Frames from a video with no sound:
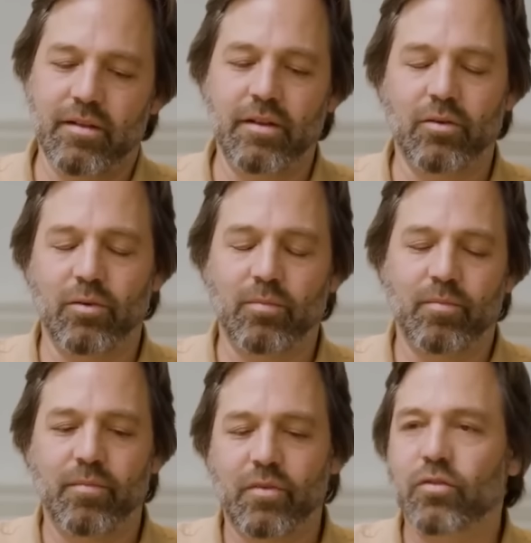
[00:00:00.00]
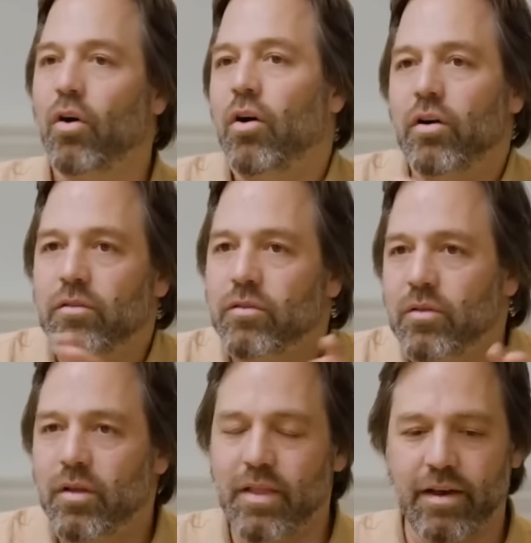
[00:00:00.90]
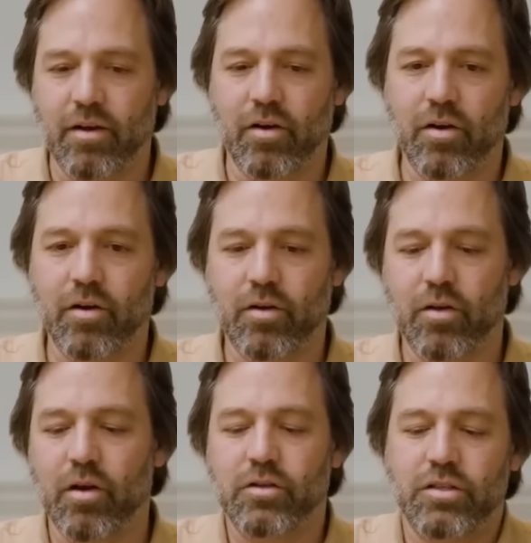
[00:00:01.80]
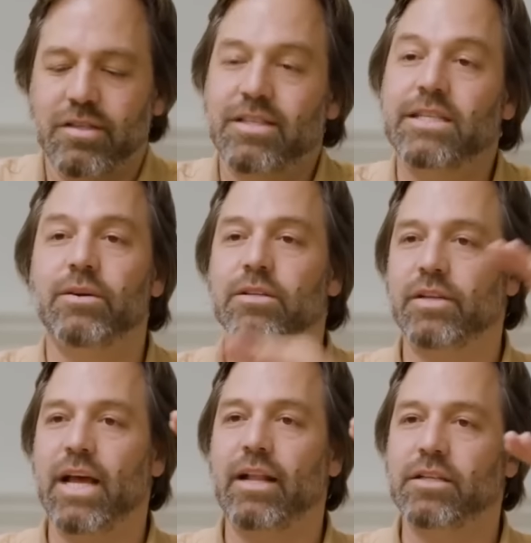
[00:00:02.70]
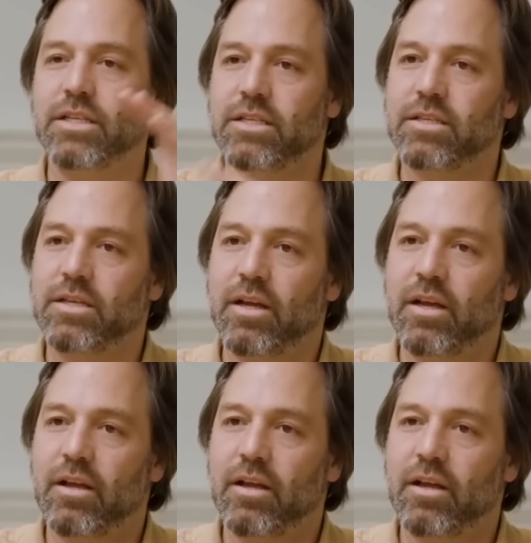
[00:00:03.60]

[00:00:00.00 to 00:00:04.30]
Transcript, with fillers: little songs that are just a series of analogies,